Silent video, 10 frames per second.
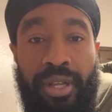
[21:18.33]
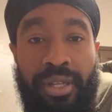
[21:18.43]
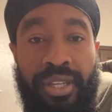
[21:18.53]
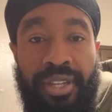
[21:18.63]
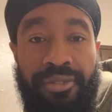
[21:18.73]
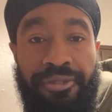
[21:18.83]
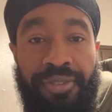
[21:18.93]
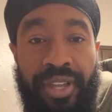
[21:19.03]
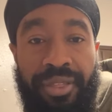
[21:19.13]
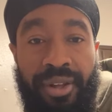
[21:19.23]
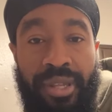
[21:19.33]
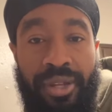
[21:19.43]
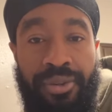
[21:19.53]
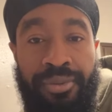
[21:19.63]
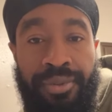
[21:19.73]
Can faith
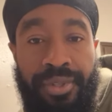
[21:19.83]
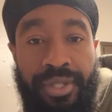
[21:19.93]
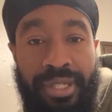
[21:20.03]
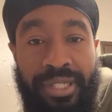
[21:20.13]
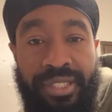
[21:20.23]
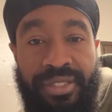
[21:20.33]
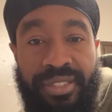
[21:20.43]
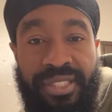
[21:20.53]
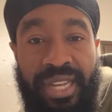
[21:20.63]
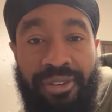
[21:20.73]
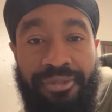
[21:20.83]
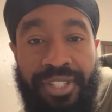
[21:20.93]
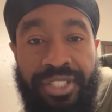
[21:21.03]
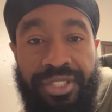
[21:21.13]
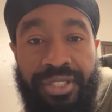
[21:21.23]
alone lead to
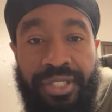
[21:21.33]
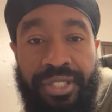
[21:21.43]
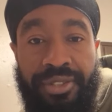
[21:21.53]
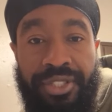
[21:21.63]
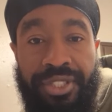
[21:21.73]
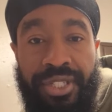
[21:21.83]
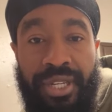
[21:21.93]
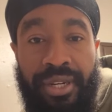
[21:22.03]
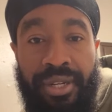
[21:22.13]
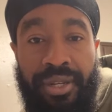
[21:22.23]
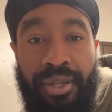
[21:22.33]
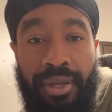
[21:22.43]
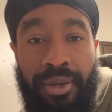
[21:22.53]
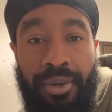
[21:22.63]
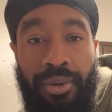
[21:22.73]
salvation in Christianity,
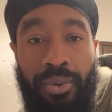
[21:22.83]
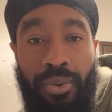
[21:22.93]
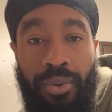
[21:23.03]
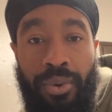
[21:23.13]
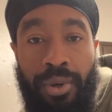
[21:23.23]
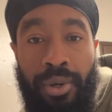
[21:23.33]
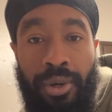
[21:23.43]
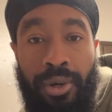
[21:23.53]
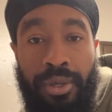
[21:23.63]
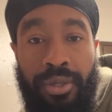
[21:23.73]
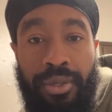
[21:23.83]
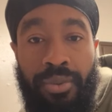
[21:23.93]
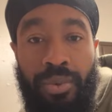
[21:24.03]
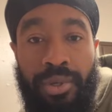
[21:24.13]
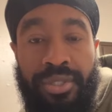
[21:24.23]
or are good
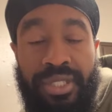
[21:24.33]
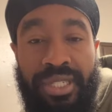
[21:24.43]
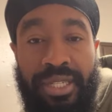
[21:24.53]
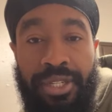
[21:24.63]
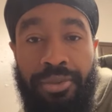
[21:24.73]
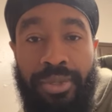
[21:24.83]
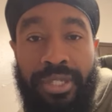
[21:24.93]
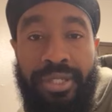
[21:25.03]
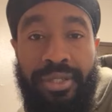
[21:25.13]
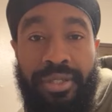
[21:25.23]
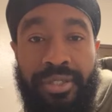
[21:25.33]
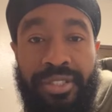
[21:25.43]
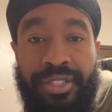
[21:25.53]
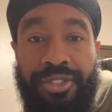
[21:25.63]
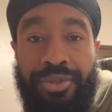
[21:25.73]
works equally
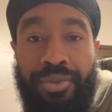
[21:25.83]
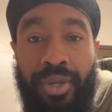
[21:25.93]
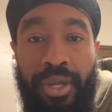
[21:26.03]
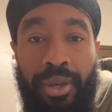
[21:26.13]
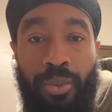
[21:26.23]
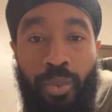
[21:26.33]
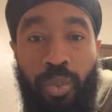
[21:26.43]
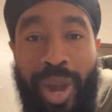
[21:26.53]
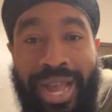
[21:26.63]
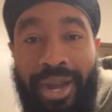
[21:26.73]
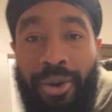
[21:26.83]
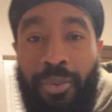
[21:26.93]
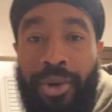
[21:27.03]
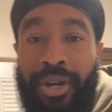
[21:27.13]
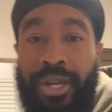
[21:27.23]
essential? Wow,
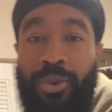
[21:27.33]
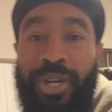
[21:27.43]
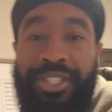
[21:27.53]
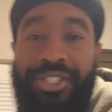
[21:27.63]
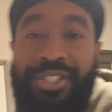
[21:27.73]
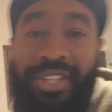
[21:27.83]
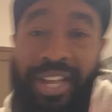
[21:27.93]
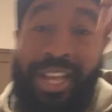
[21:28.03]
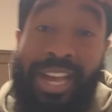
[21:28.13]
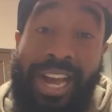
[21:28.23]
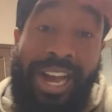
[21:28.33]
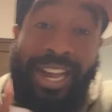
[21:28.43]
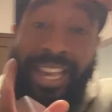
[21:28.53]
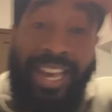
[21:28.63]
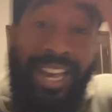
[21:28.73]
what a question.
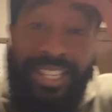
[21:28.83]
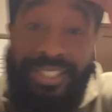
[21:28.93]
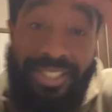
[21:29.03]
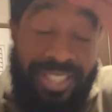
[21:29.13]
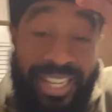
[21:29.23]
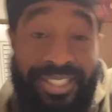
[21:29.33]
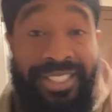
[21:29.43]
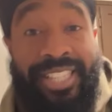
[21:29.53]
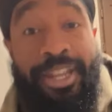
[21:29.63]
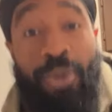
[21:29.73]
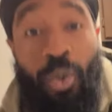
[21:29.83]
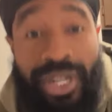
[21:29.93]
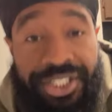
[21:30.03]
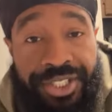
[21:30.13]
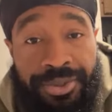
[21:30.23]
I asked that same
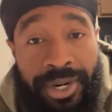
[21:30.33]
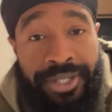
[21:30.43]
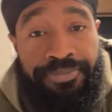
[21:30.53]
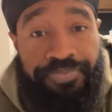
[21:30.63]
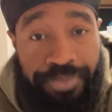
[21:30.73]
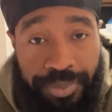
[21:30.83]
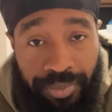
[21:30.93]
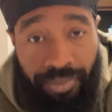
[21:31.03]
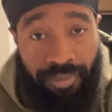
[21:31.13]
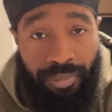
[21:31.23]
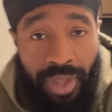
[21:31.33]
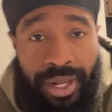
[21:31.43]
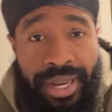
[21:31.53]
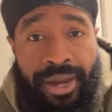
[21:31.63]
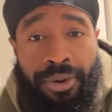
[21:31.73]
question, right?
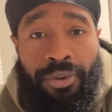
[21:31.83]
Now,